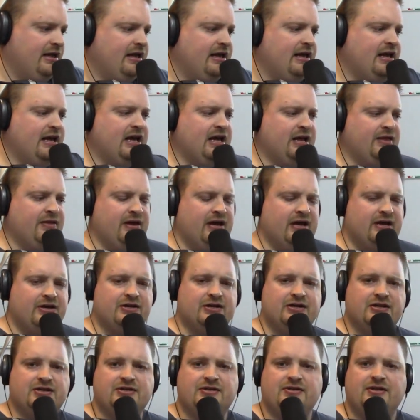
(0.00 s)
and
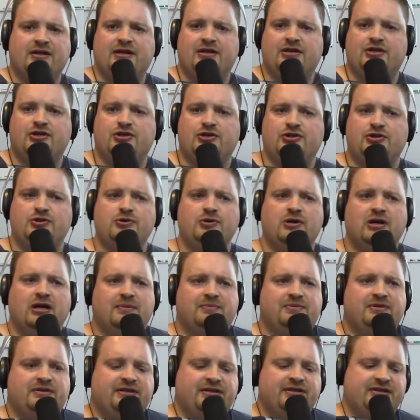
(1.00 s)
they shoot
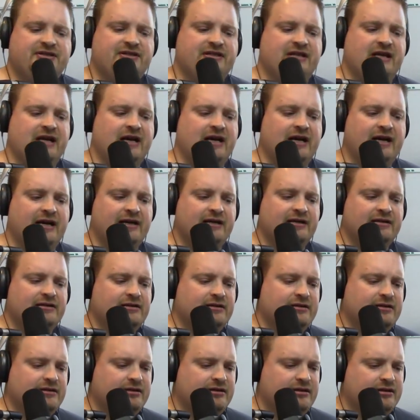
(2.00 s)
up to the sky,
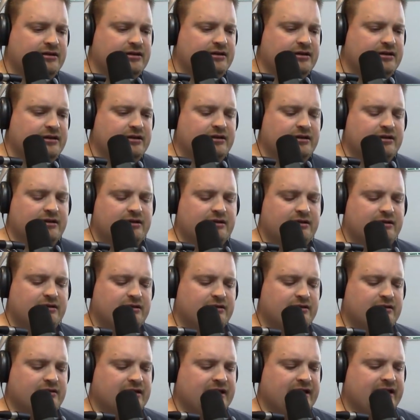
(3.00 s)

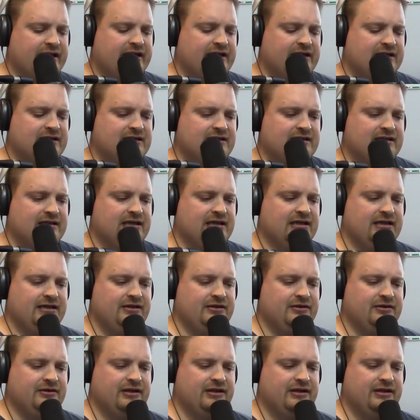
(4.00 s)
like it's
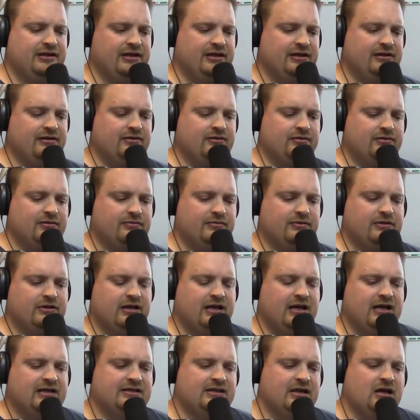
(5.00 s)
like the
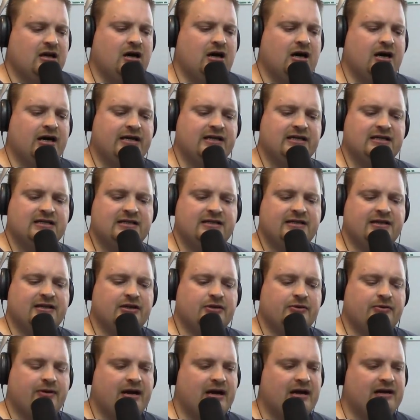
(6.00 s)
classic hockey stick
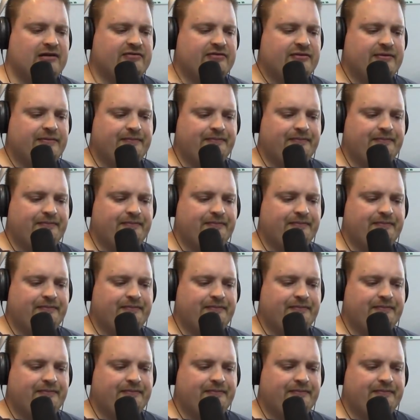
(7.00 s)
graph.